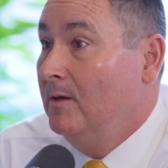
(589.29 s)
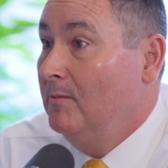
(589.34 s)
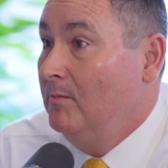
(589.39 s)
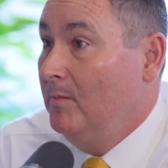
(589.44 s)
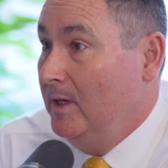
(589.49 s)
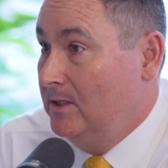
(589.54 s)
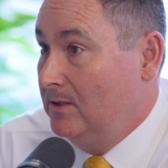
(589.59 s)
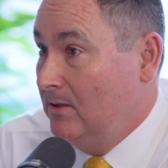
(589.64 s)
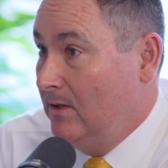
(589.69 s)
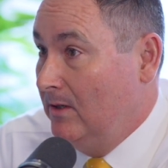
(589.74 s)

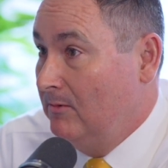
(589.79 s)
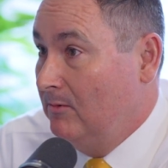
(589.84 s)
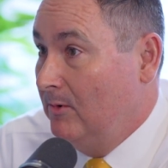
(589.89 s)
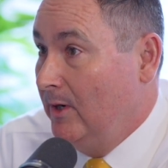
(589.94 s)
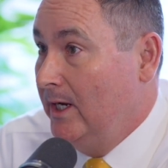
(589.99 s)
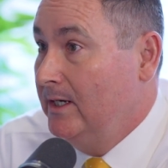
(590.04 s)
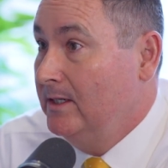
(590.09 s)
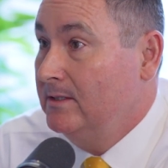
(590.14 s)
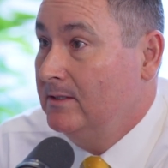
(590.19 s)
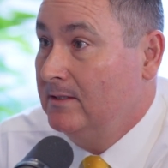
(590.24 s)
based on
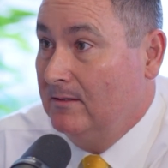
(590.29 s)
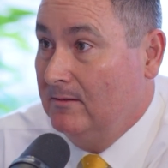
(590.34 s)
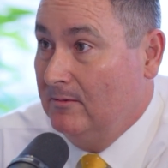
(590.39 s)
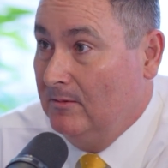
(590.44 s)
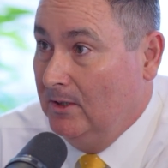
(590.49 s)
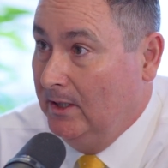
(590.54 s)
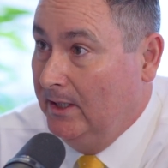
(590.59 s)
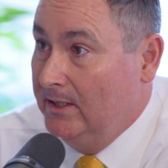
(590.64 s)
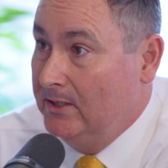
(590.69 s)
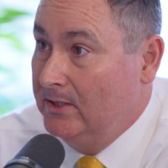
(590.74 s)
race,
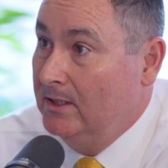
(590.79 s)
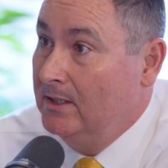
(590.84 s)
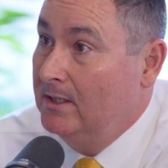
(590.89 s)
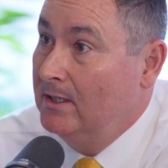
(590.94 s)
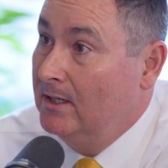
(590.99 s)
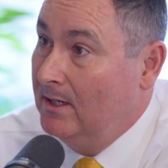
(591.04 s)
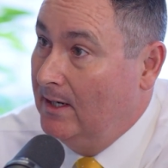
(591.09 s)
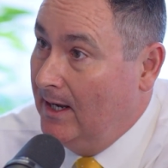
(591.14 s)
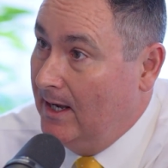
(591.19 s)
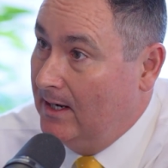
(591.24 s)
religion,
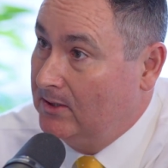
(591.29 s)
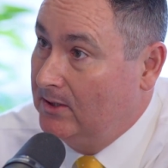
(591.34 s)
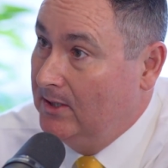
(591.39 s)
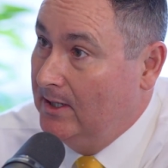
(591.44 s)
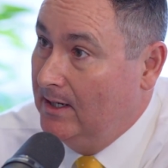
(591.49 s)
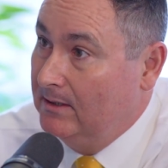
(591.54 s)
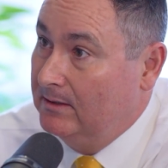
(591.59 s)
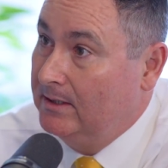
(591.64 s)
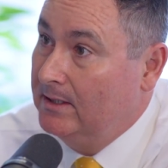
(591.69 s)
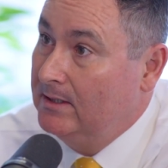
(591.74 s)

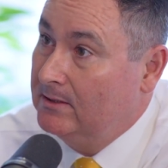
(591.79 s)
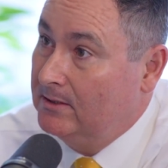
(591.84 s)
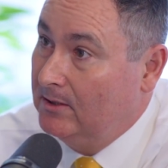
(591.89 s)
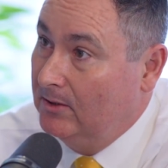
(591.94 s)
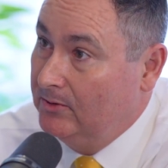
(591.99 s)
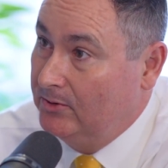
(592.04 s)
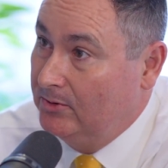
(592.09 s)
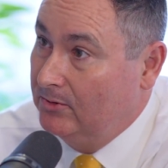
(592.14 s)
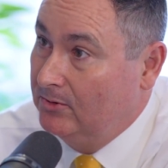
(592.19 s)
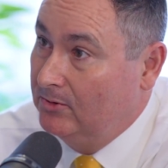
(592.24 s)
nationality,
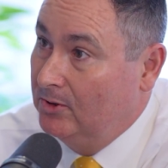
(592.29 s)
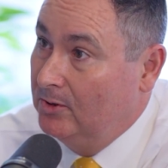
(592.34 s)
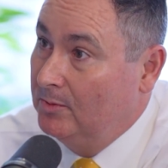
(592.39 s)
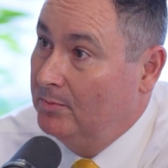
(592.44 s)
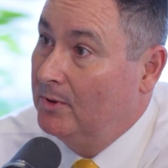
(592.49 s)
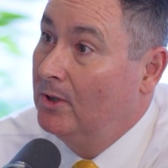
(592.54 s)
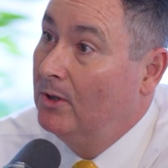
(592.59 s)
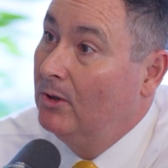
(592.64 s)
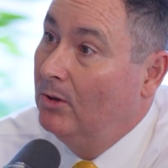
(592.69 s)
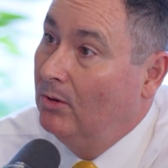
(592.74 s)
social
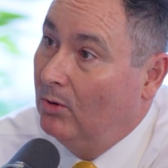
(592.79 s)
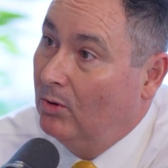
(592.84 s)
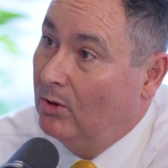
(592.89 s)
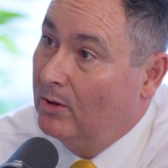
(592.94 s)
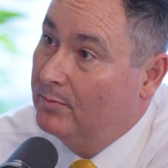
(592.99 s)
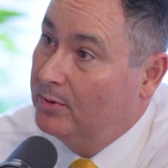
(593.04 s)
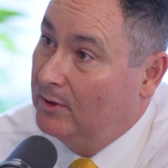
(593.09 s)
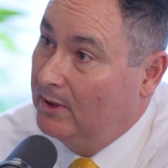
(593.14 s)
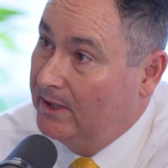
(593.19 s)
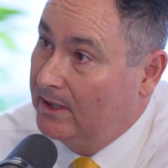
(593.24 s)
group, or
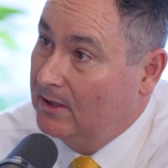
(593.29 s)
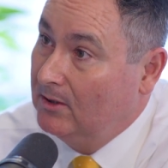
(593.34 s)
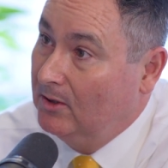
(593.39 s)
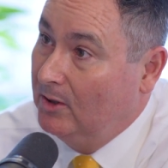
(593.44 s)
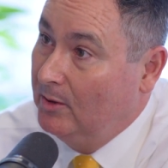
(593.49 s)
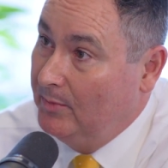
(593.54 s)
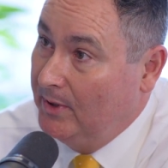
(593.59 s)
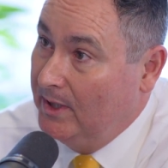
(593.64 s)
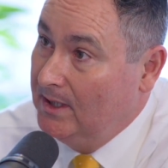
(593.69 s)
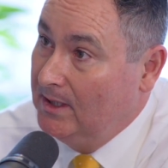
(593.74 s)
political
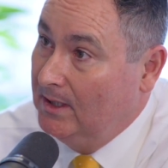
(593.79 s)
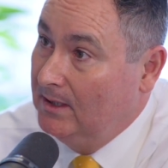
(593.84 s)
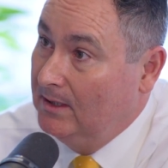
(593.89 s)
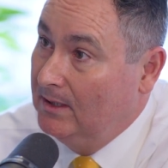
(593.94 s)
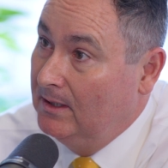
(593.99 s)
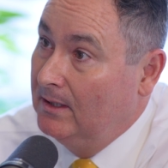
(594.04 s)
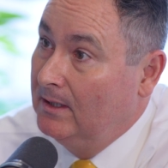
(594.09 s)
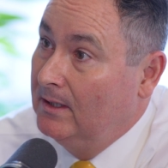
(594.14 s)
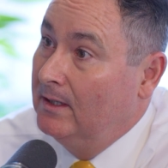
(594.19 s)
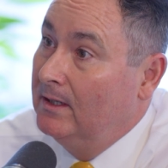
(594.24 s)
opinion,
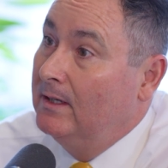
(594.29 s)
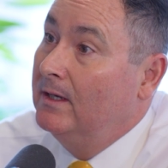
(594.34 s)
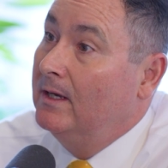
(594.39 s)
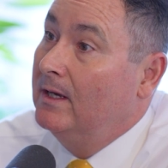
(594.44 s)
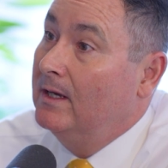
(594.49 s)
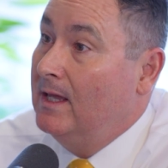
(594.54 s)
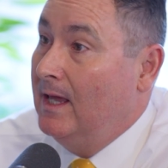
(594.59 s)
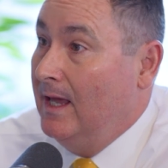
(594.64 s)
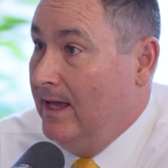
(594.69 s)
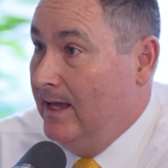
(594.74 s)

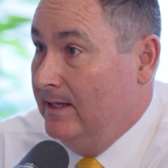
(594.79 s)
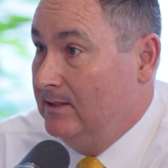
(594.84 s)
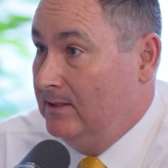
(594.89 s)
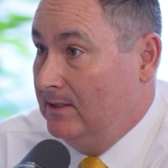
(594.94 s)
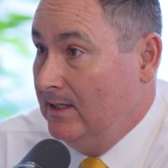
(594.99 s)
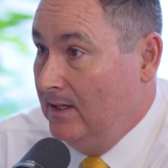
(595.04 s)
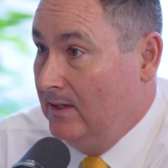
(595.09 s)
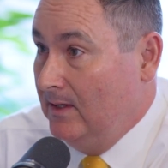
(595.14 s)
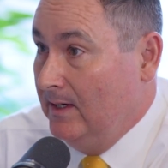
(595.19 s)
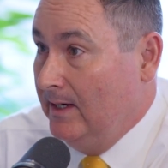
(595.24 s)
can
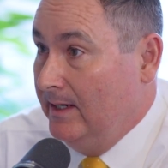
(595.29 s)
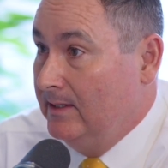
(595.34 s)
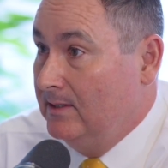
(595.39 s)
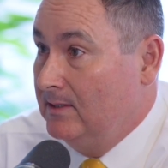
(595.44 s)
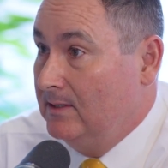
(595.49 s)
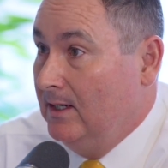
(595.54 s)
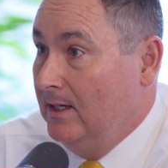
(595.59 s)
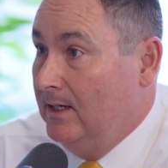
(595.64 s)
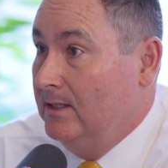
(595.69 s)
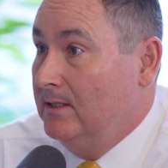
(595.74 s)
stay in the United
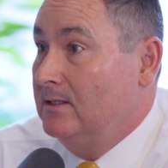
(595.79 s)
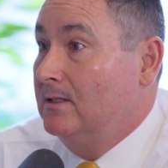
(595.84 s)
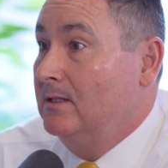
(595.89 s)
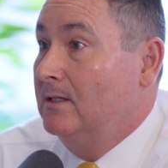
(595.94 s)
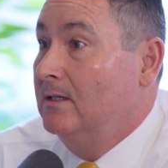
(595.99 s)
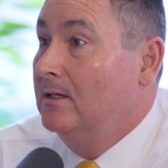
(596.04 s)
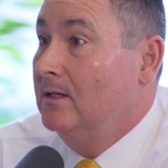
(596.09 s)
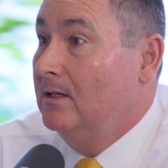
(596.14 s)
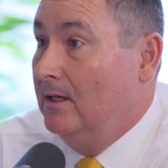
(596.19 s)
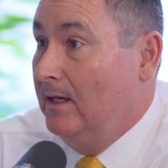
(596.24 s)
States
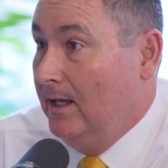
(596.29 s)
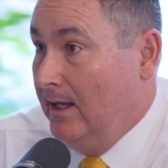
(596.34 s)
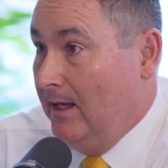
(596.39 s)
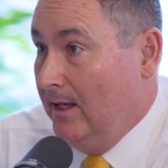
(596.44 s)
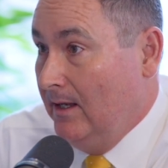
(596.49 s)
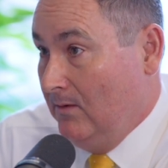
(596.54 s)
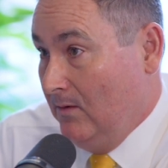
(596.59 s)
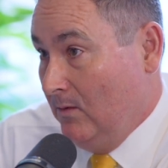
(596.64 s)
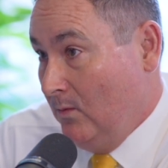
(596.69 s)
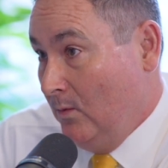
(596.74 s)

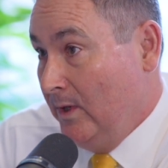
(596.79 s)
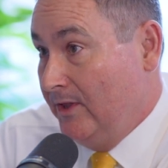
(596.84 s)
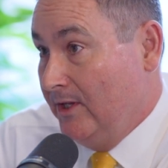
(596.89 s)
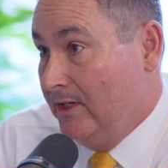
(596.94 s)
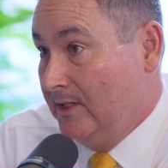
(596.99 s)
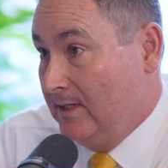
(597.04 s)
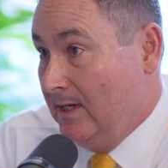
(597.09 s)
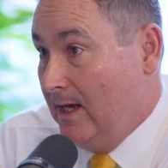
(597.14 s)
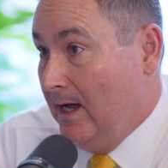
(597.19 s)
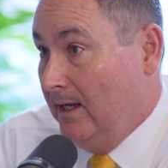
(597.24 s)
with
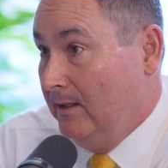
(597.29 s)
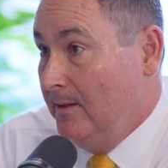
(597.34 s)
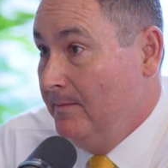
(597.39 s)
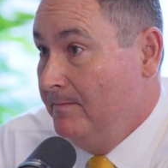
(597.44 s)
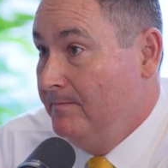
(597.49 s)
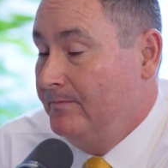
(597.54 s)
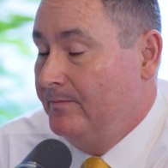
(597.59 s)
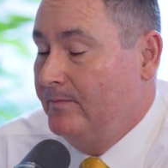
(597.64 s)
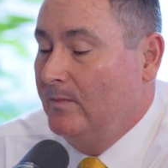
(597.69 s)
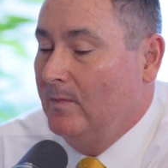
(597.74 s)

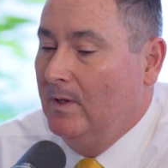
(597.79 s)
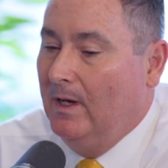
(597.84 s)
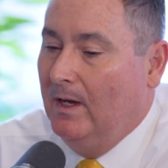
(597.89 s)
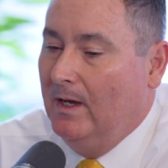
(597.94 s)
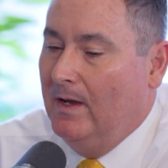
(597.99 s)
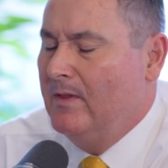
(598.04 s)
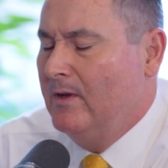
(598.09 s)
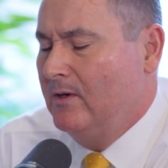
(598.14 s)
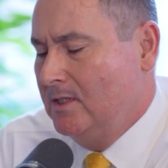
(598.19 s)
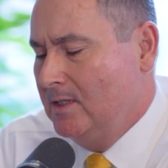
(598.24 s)
asylum,
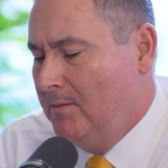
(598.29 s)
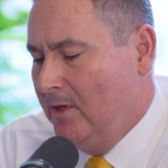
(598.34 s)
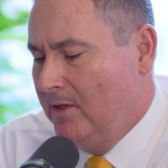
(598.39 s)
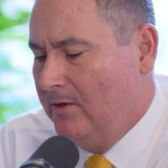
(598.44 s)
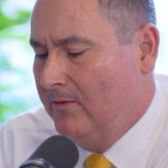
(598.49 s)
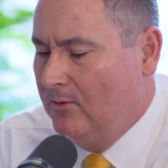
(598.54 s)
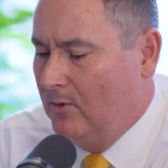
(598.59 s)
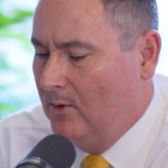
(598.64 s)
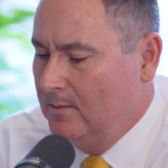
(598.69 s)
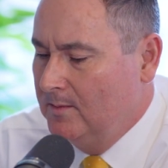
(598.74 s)
And there are some other
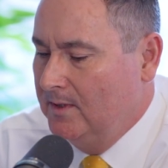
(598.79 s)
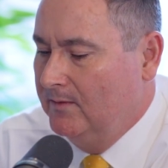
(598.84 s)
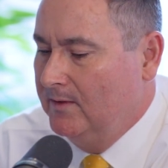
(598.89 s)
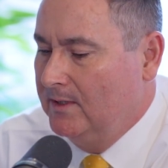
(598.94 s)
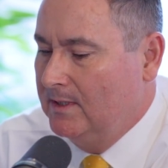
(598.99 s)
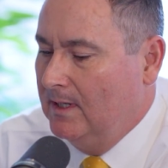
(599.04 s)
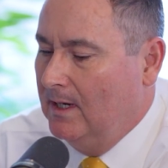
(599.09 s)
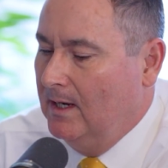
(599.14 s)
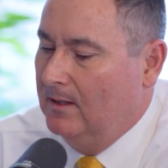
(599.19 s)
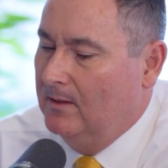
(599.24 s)
forms of
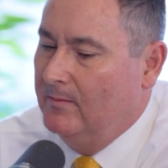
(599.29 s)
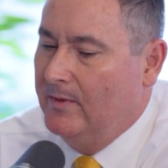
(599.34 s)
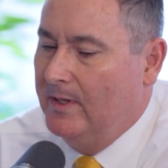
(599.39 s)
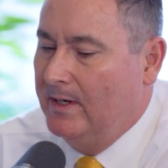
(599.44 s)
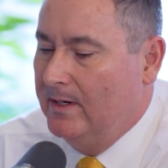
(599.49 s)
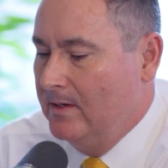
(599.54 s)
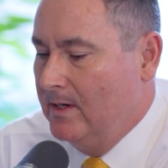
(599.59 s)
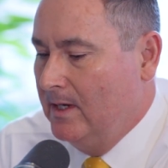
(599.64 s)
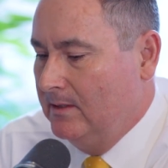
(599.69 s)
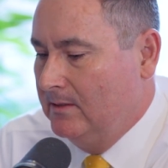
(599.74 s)
asylum that
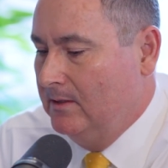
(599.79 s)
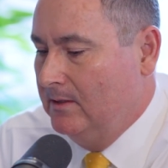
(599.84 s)
are not